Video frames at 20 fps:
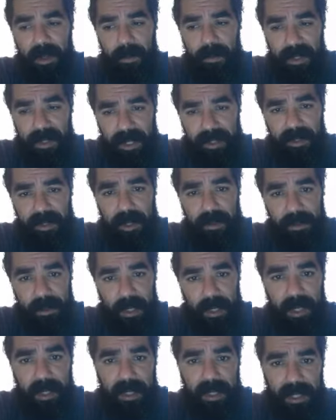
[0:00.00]
But like, so I was
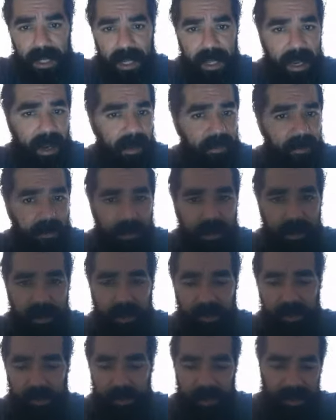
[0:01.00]
starting to get everyone
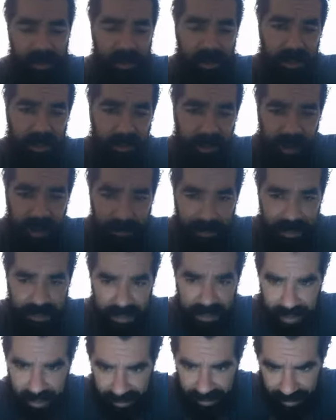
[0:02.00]
loves me and shit, but that
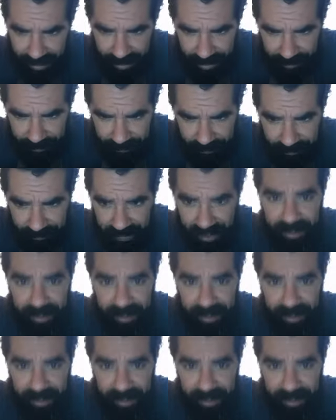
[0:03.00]
means that I can't,